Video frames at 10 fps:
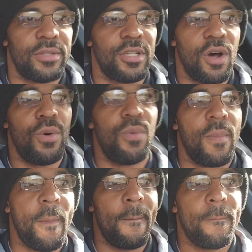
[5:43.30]
So
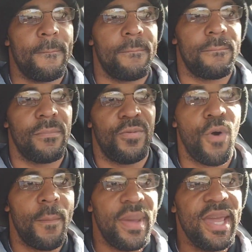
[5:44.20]

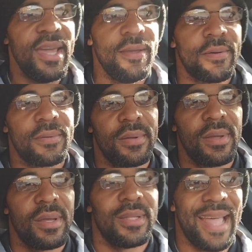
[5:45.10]
for me,
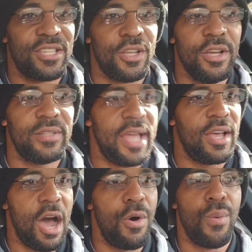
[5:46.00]
that's a good thing,
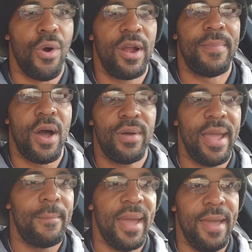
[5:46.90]
because I was worried about,
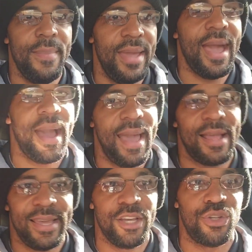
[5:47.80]
okay, maybe I
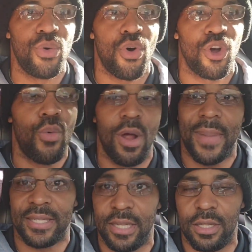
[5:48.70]
got an issue going on with one
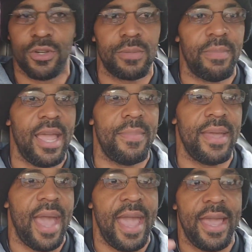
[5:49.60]
of my cylinders,
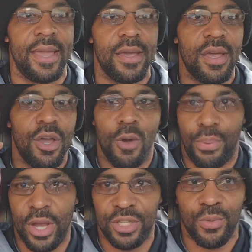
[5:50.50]
maybe a
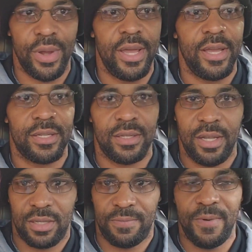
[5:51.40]
compression ring
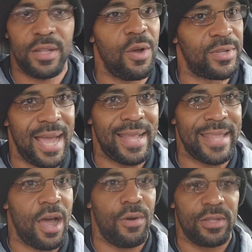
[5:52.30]
is fucked up, which I
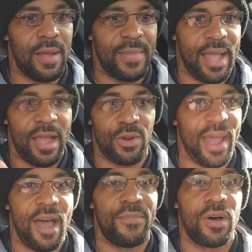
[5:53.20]
doubt, because I
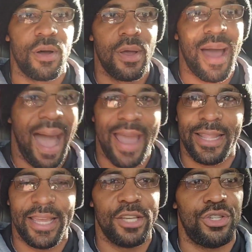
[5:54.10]
don't have a
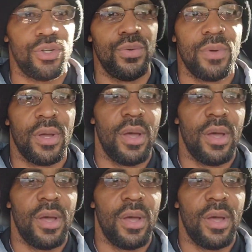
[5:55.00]
idling issue.